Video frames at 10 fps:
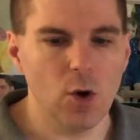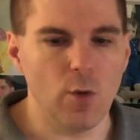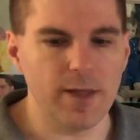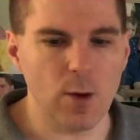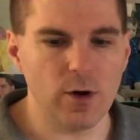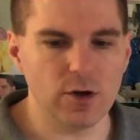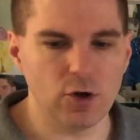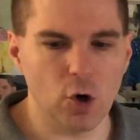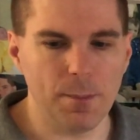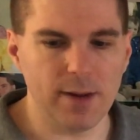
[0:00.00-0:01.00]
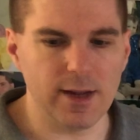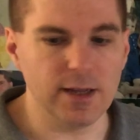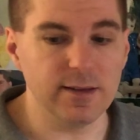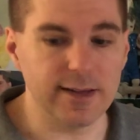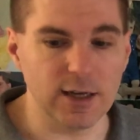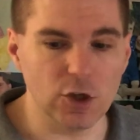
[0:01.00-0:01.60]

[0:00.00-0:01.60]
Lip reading: when they went to go play St.